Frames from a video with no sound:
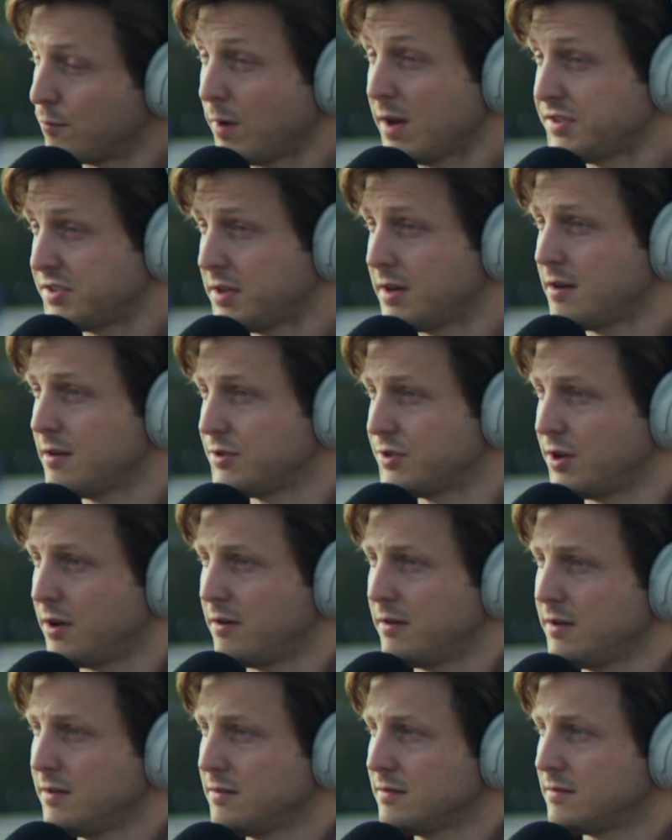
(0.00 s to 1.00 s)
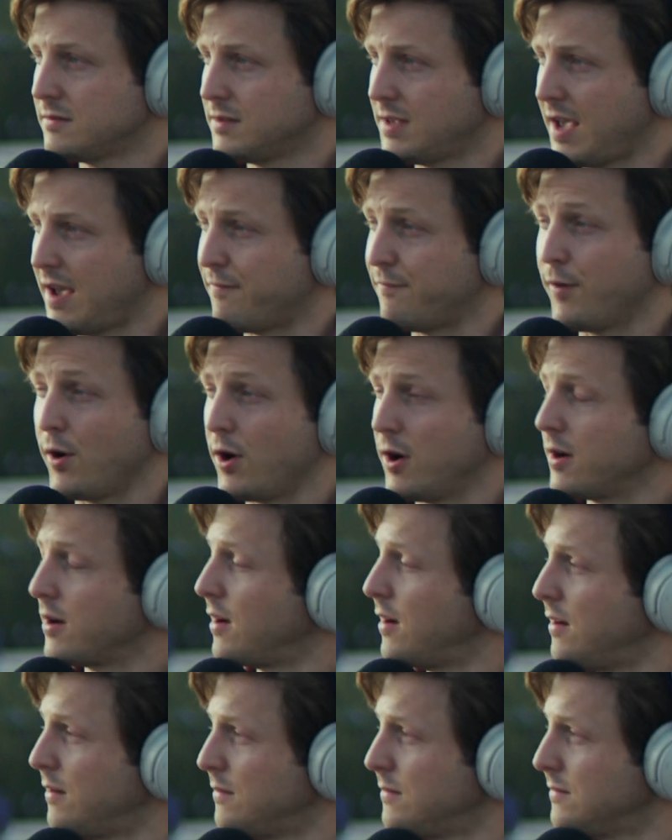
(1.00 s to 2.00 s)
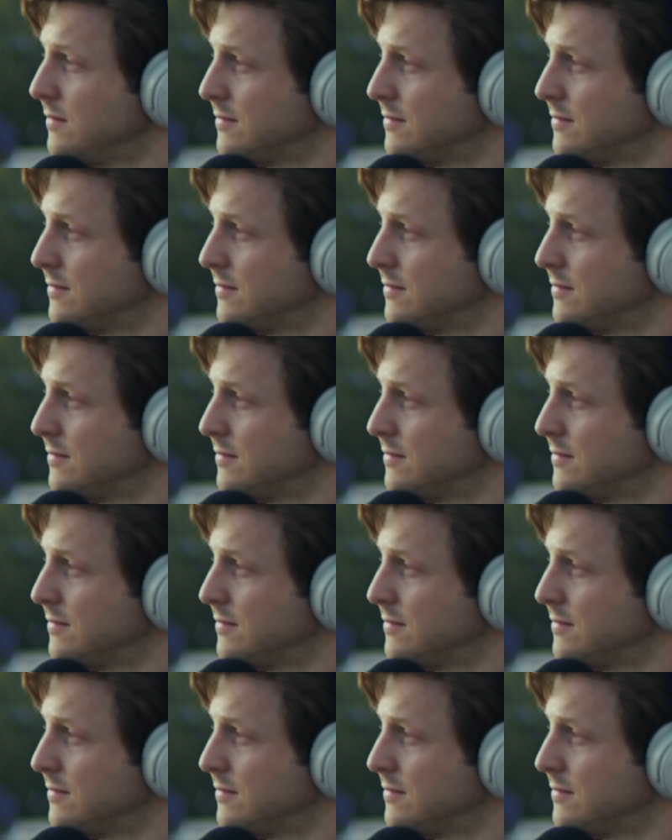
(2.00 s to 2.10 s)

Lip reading: Raising Arizona. Yeah, Fargo.